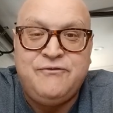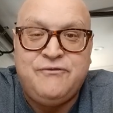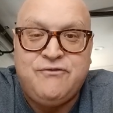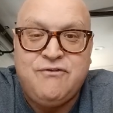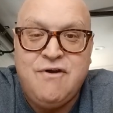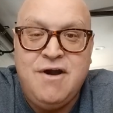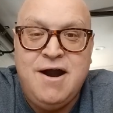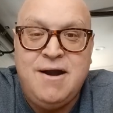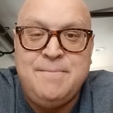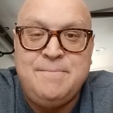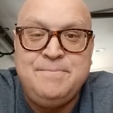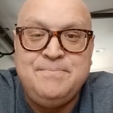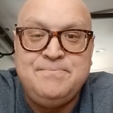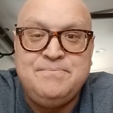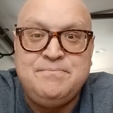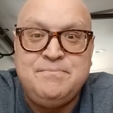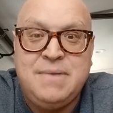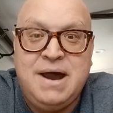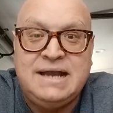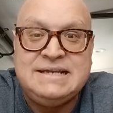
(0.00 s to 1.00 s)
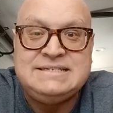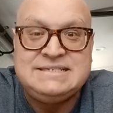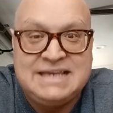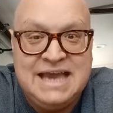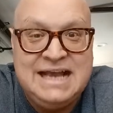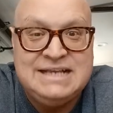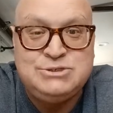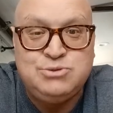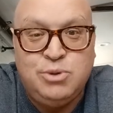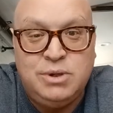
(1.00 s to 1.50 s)
from my
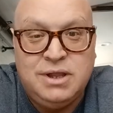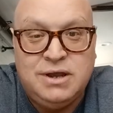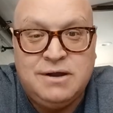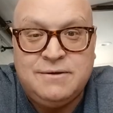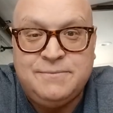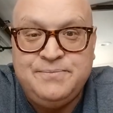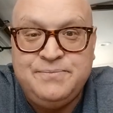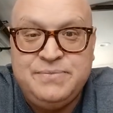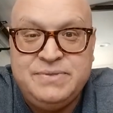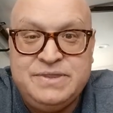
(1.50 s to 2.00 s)
scheduler,